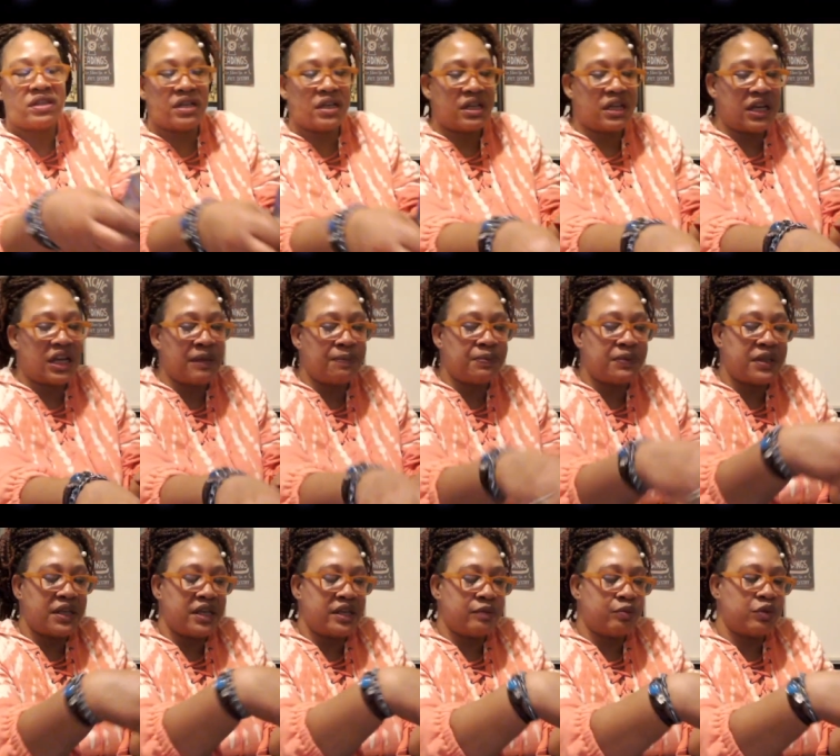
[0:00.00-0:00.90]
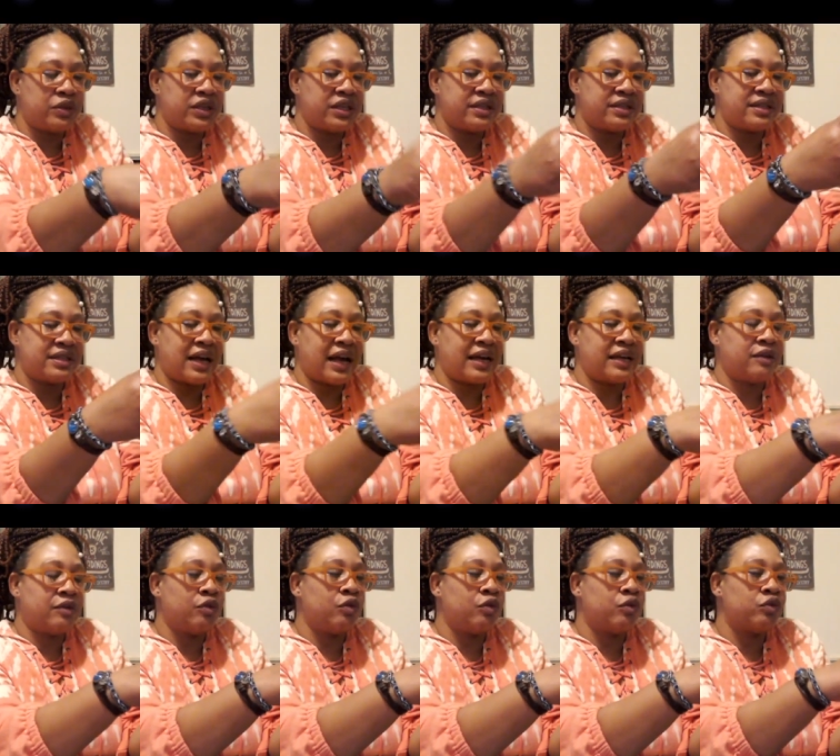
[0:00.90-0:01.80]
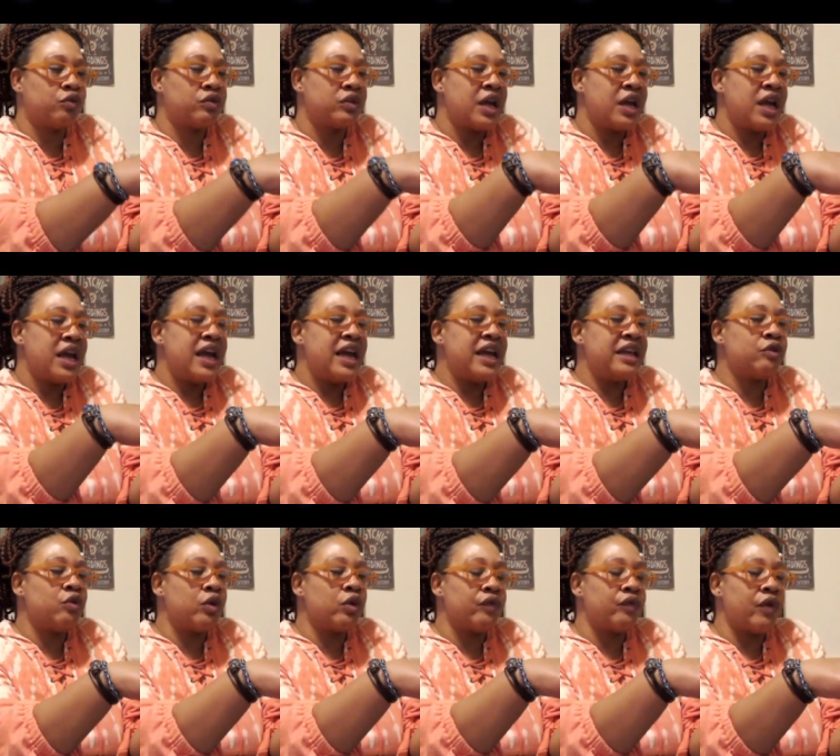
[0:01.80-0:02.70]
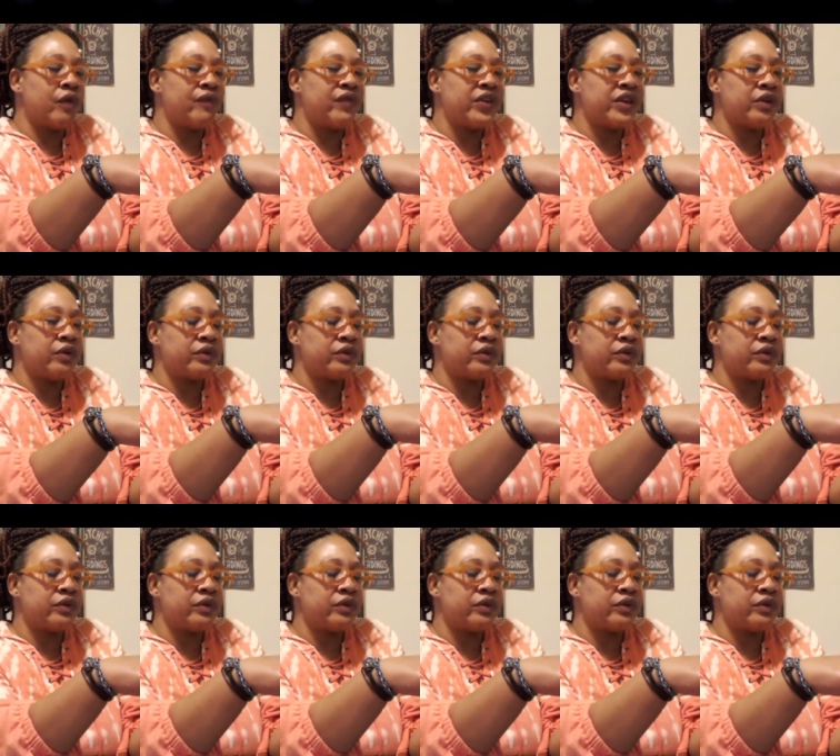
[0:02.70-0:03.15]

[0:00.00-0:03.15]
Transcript: eclipse is with the cycles is going to reveal